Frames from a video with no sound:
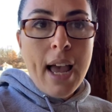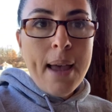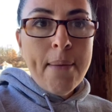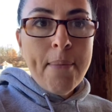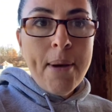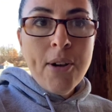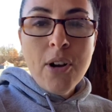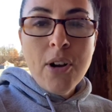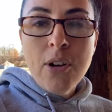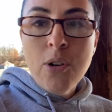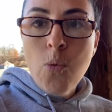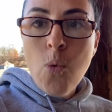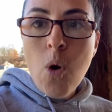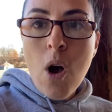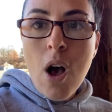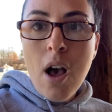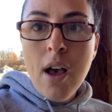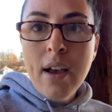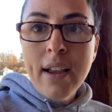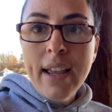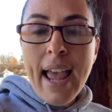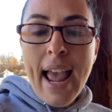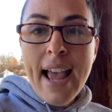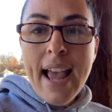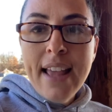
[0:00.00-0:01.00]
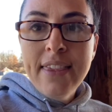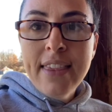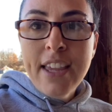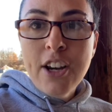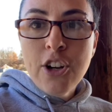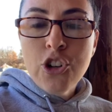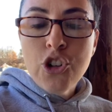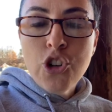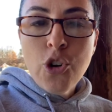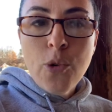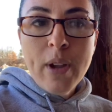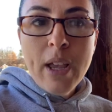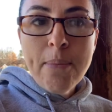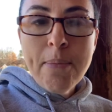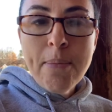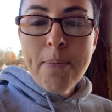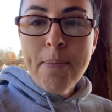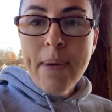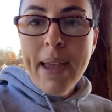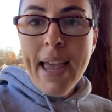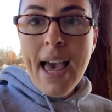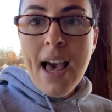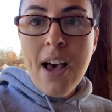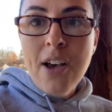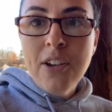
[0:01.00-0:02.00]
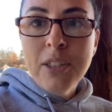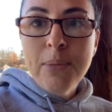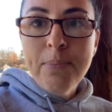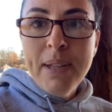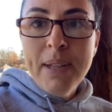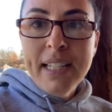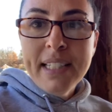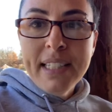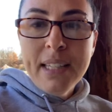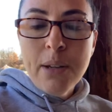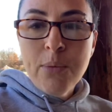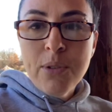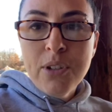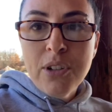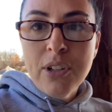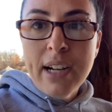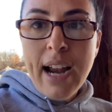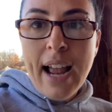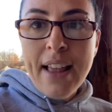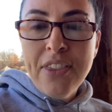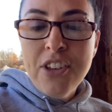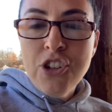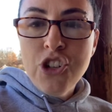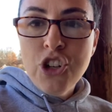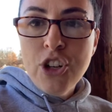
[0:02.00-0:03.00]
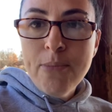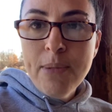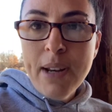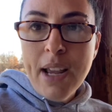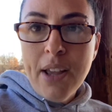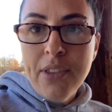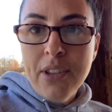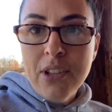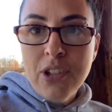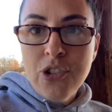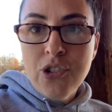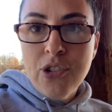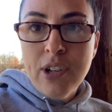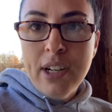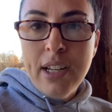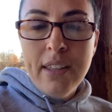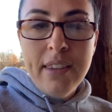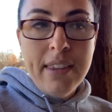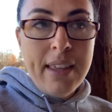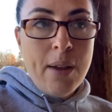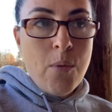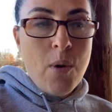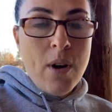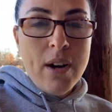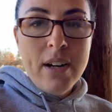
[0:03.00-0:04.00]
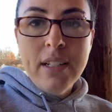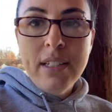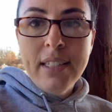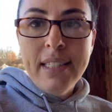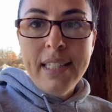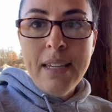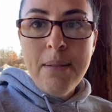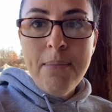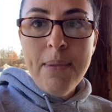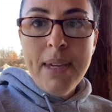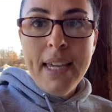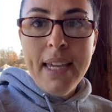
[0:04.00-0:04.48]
I'm out on a walk and they're showing up at my house because they were at the gym down the street. They wanted to see